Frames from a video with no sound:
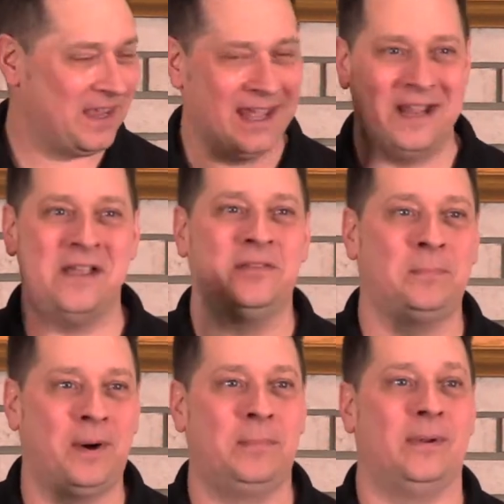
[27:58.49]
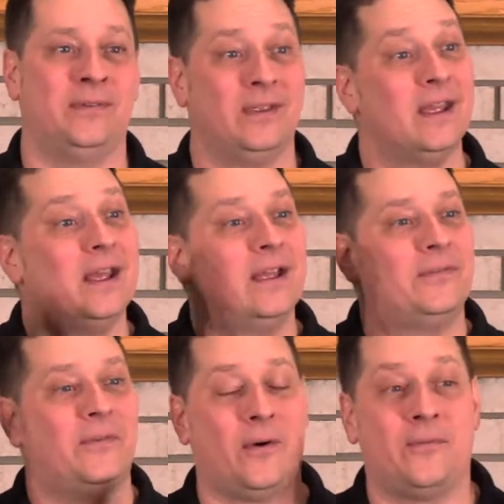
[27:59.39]
and His purpose
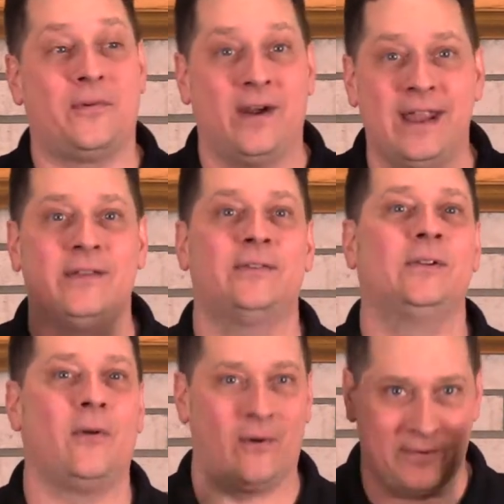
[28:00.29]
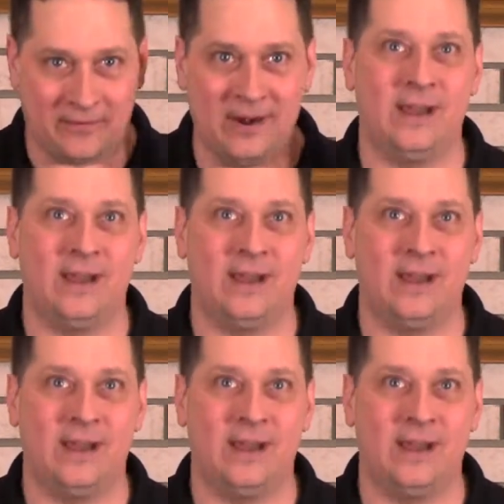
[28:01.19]
for, for His glory, for